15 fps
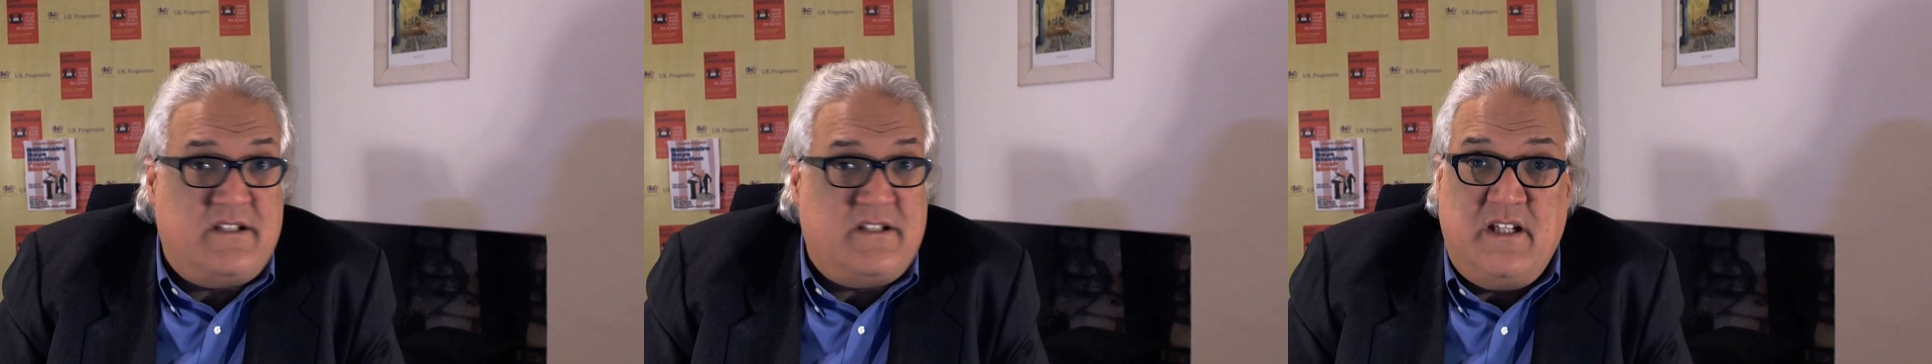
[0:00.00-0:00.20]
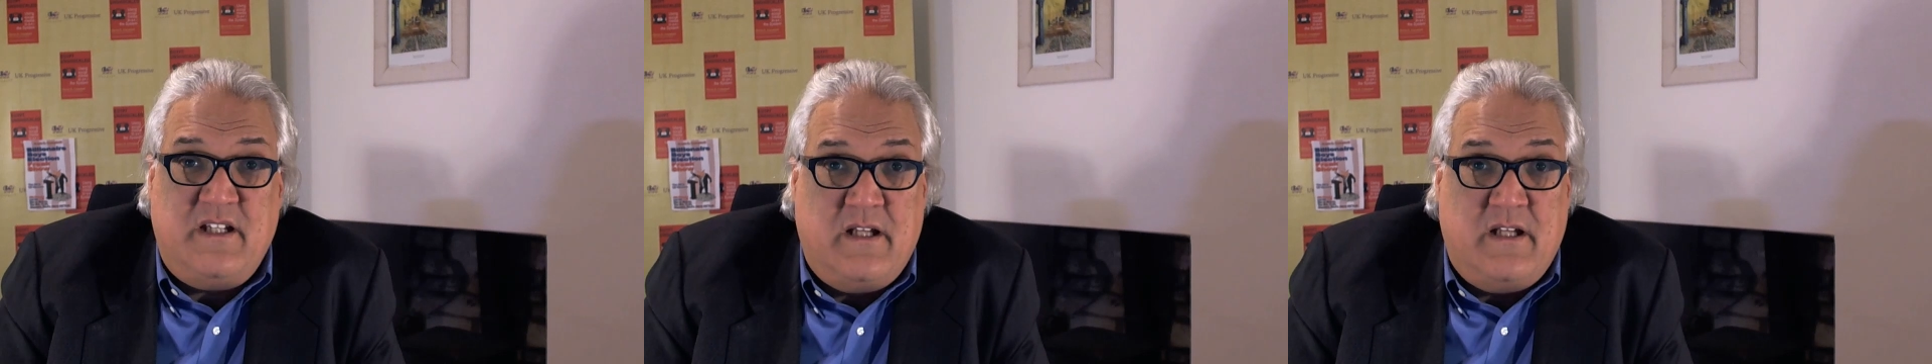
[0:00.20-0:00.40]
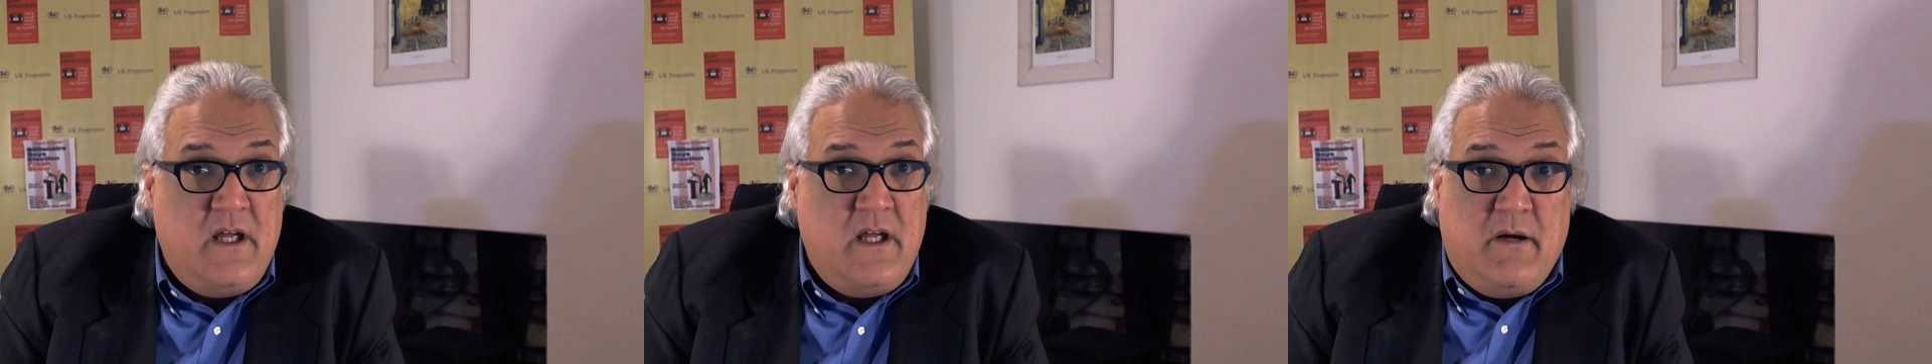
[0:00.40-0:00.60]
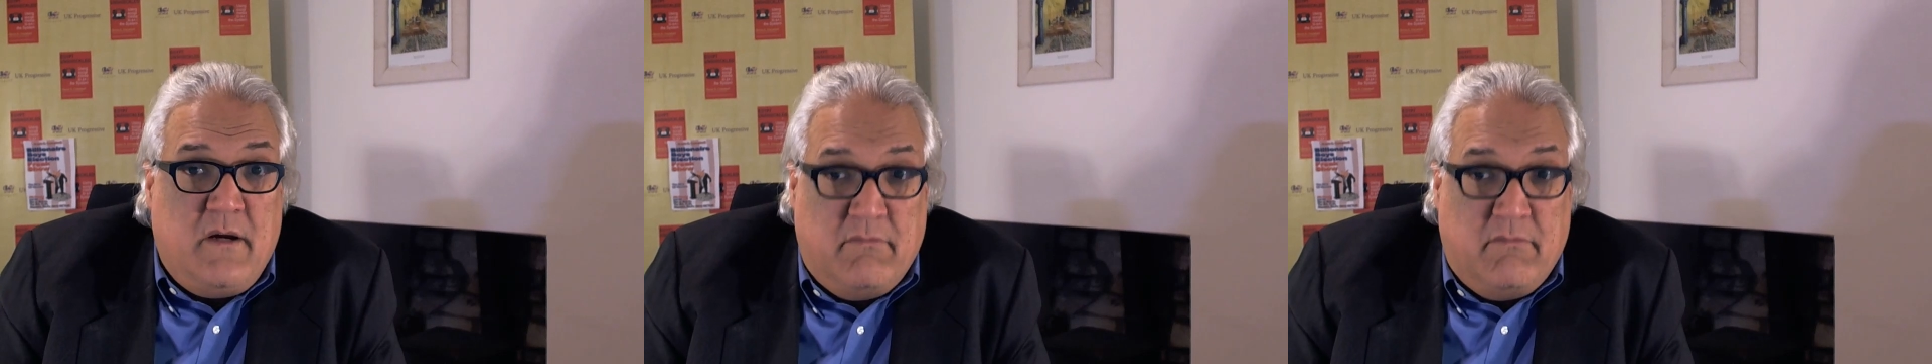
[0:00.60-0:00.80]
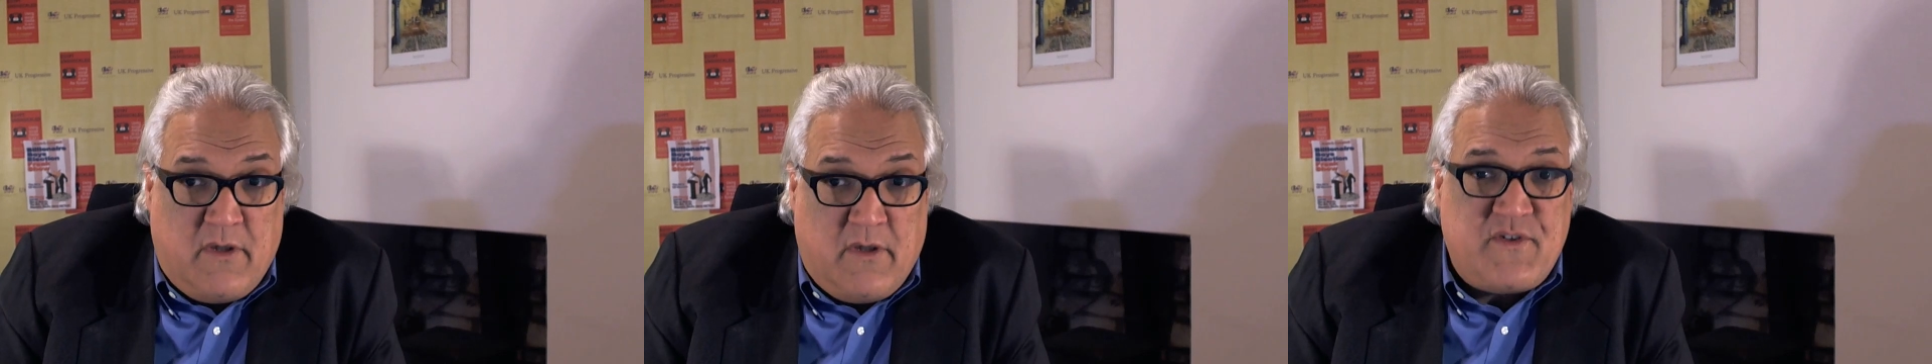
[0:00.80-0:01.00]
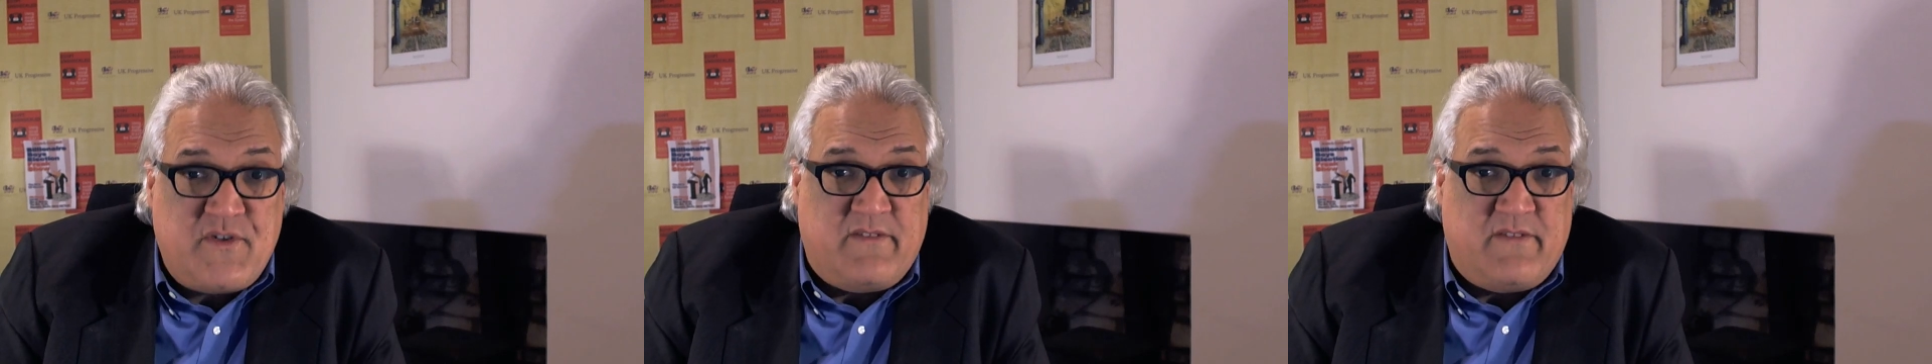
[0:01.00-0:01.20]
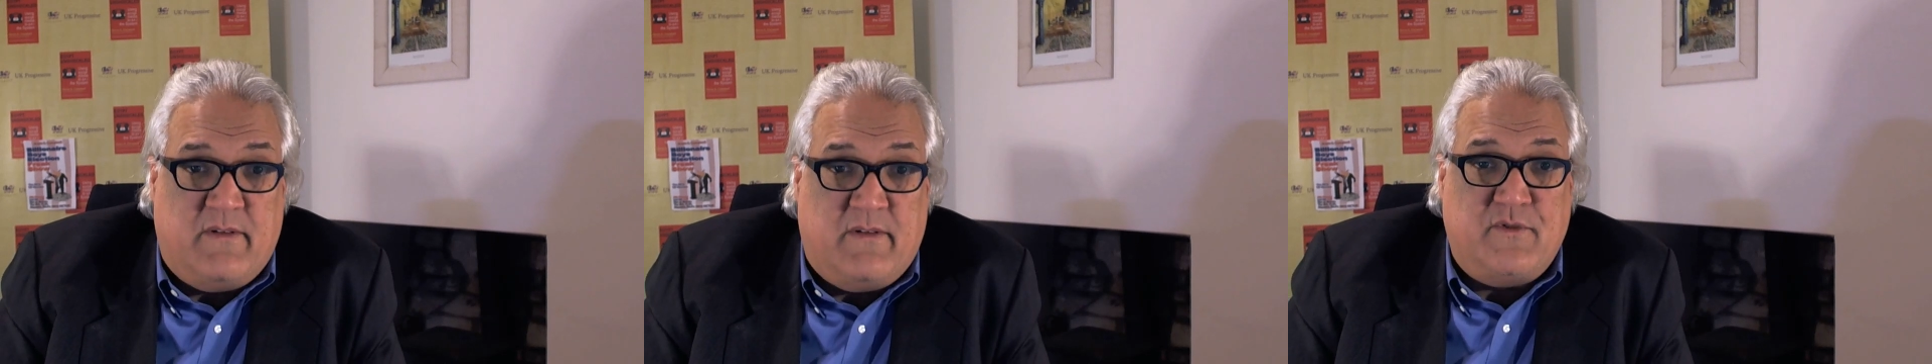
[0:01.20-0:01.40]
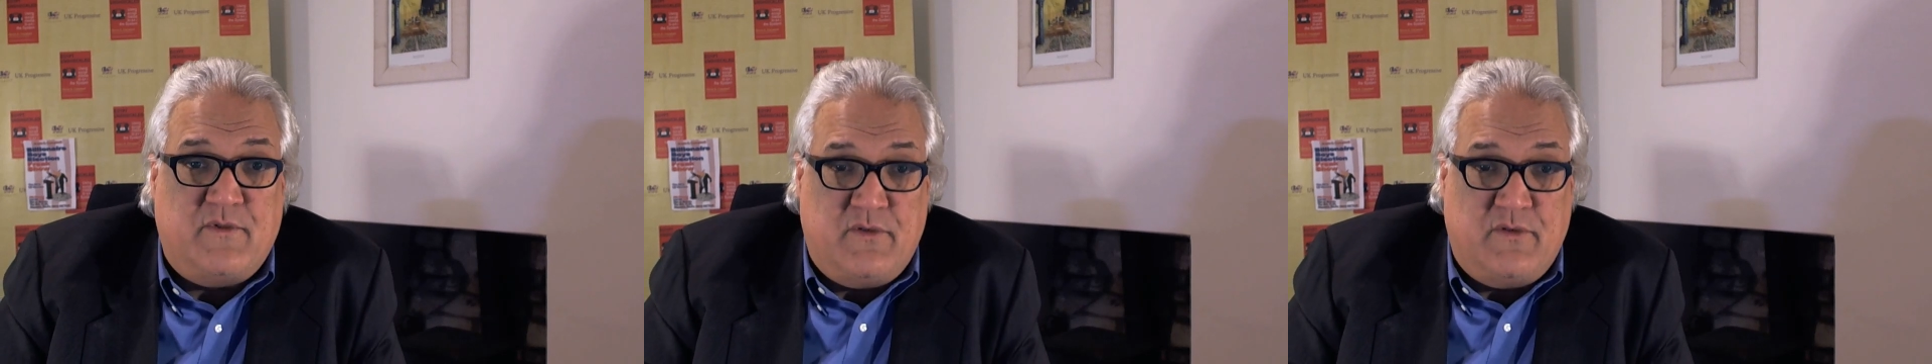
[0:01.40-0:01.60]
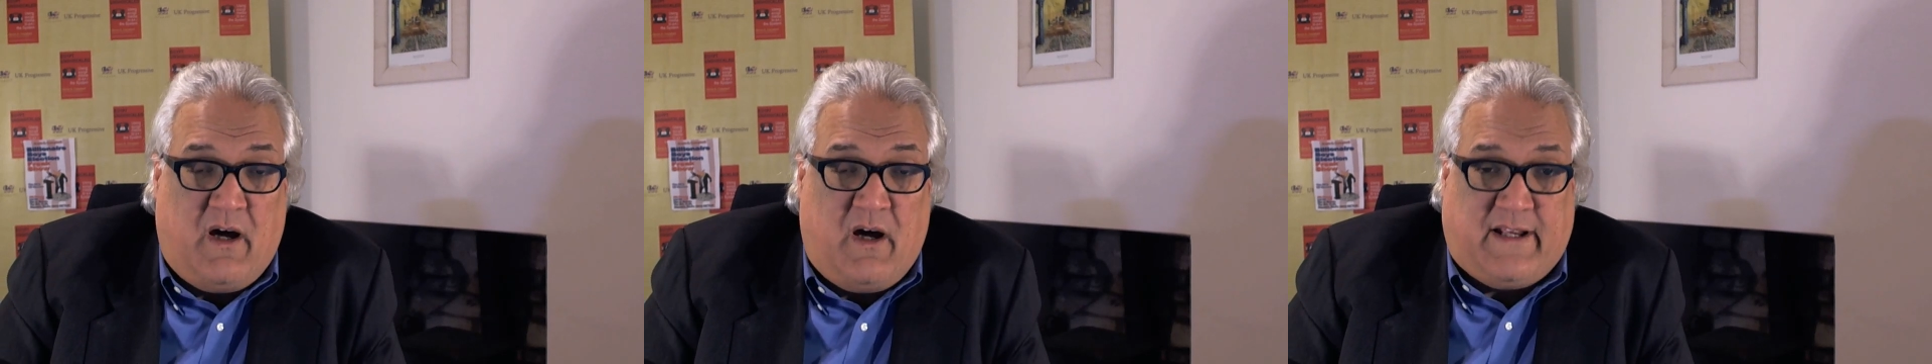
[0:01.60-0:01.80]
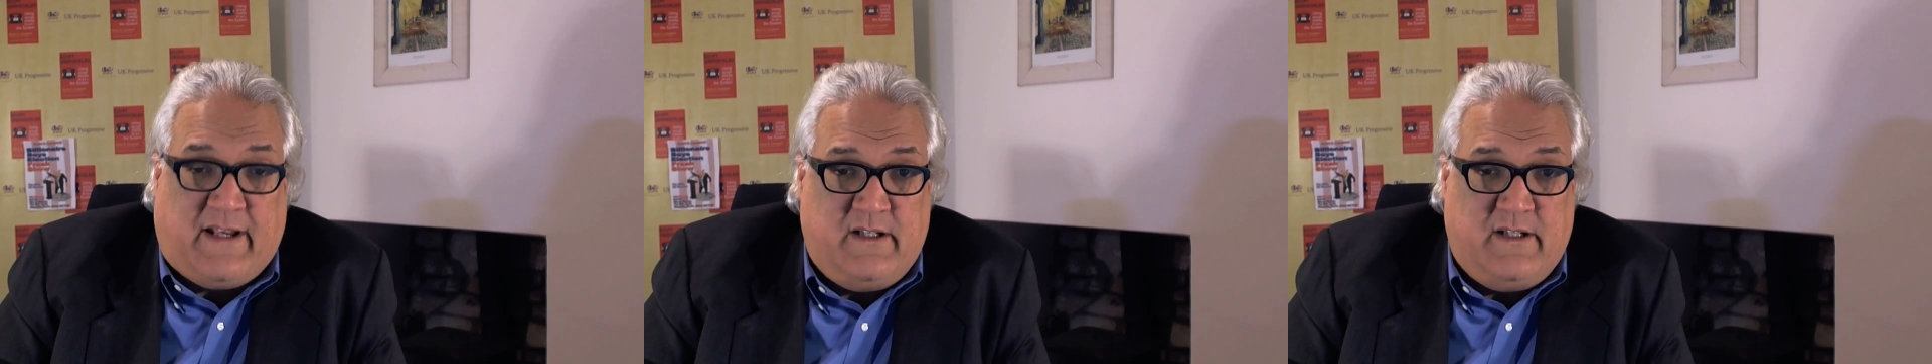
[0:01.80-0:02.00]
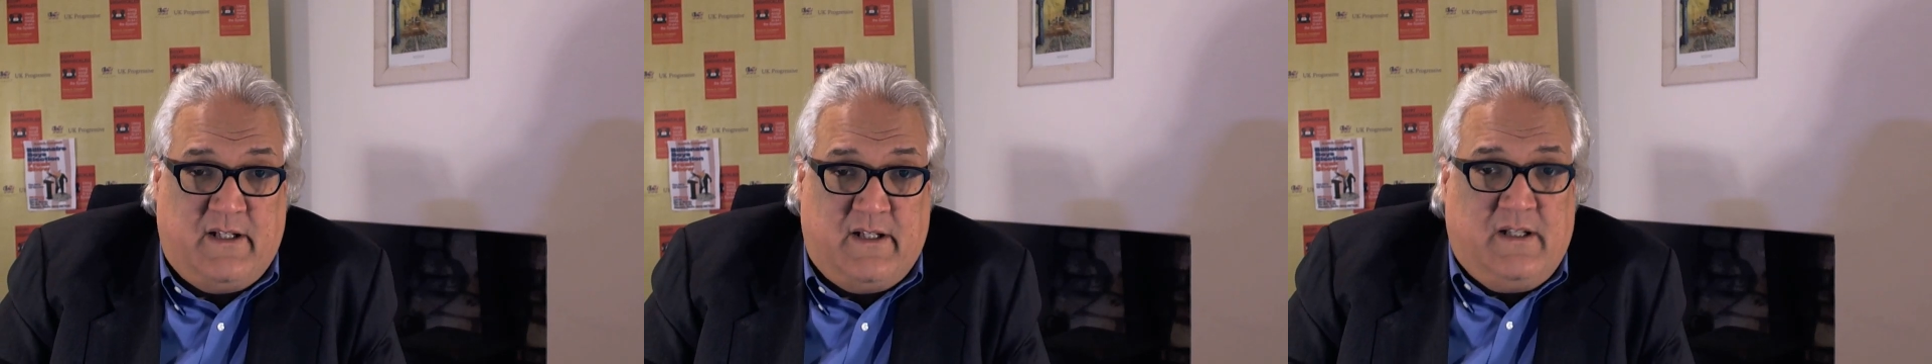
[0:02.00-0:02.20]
Indeed, most of them do not.